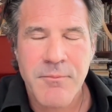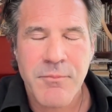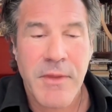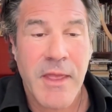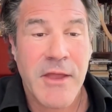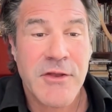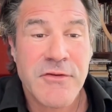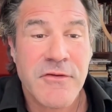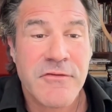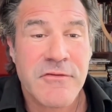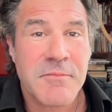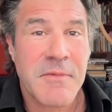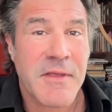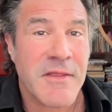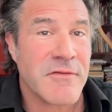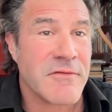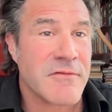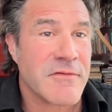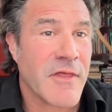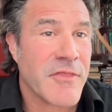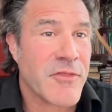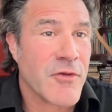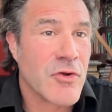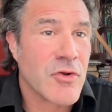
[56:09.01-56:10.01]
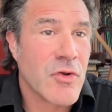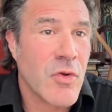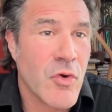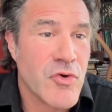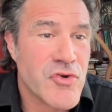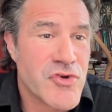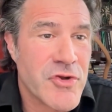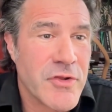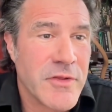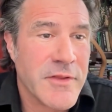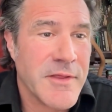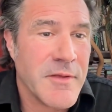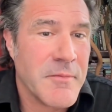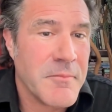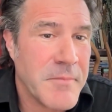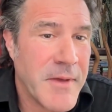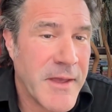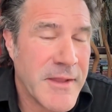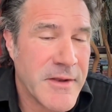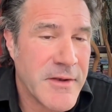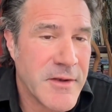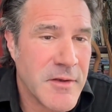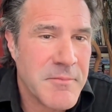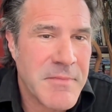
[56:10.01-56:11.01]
It just means that they're culturally embedded.